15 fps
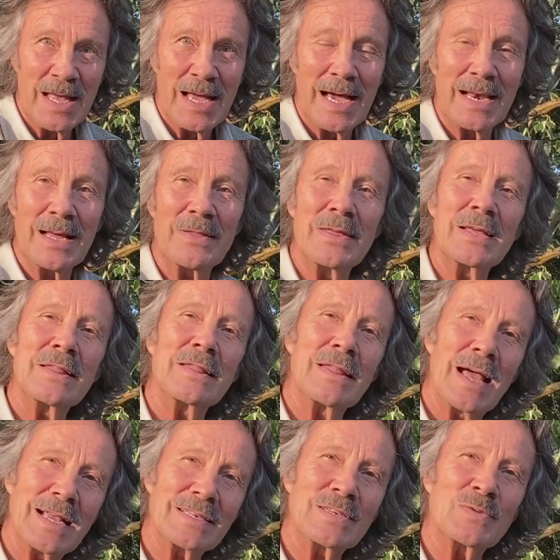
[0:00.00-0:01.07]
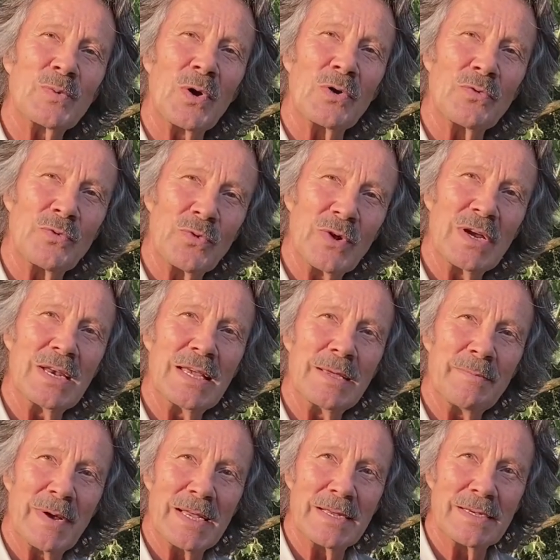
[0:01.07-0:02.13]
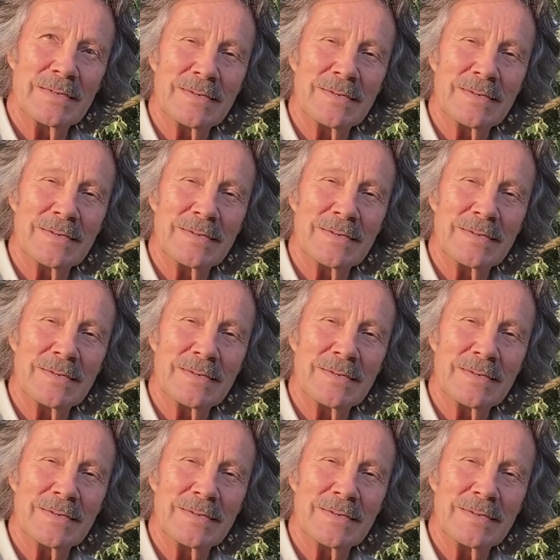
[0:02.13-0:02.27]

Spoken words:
And I think that's what really makes